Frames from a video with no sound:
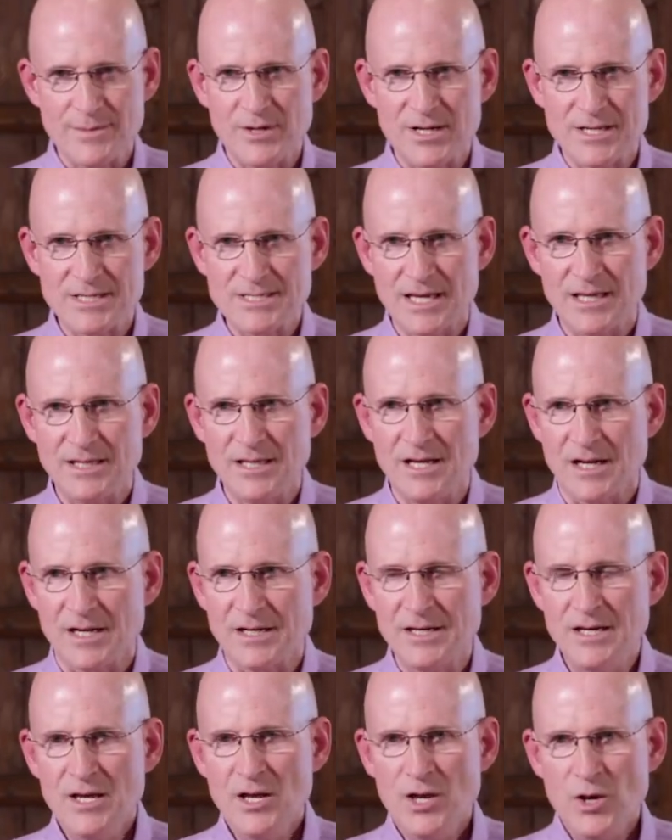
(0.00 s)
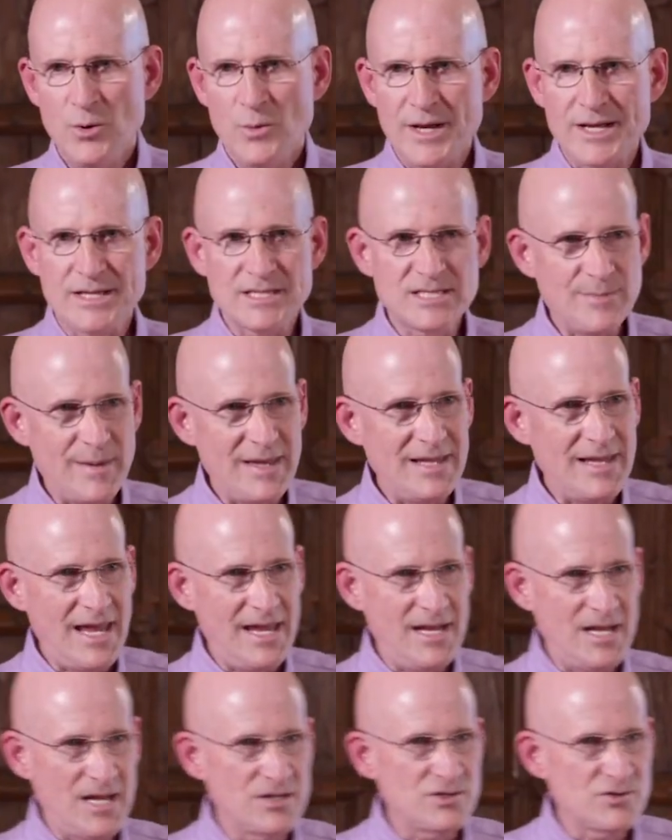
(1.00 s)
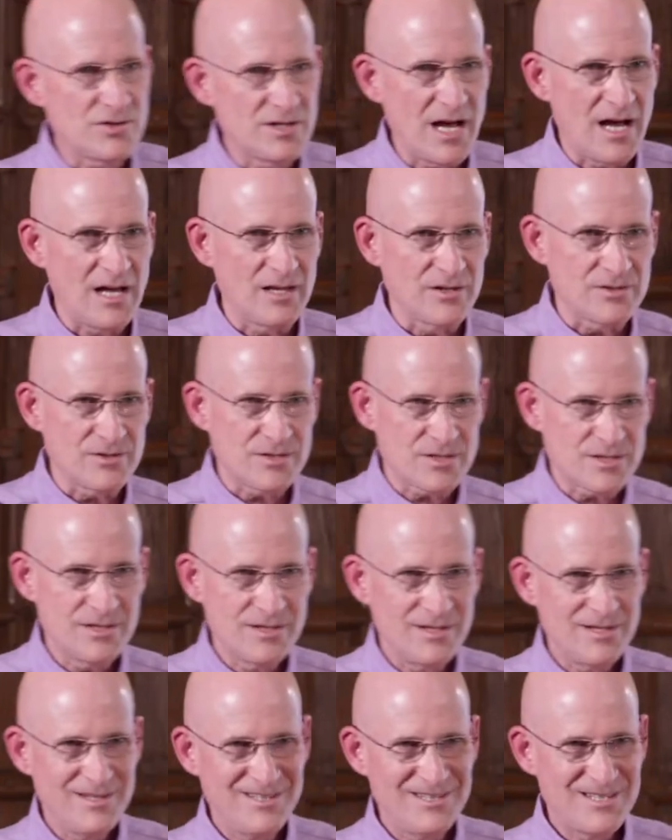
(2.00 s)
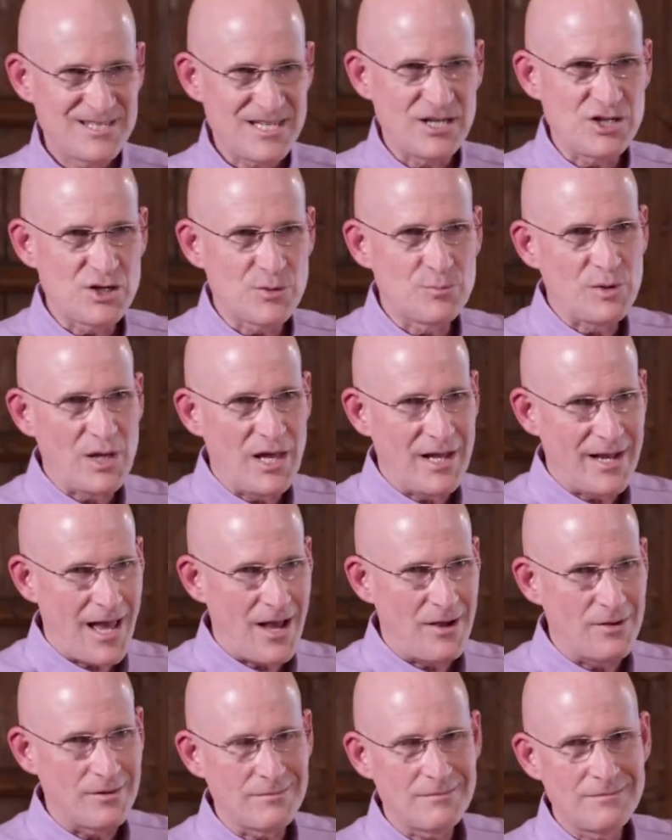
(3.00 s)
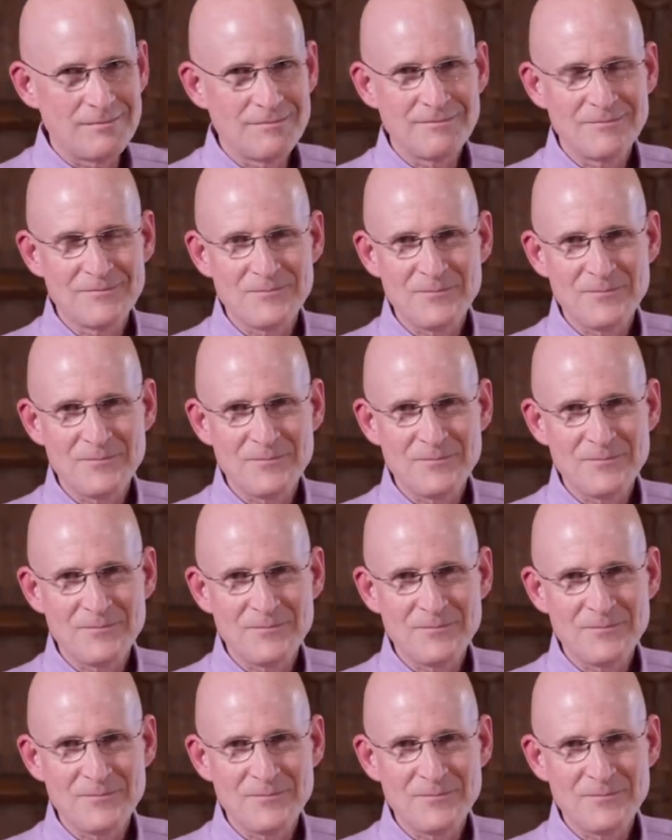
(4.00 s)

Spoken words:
I'm going to say, look, we can spend $800, send your blood out,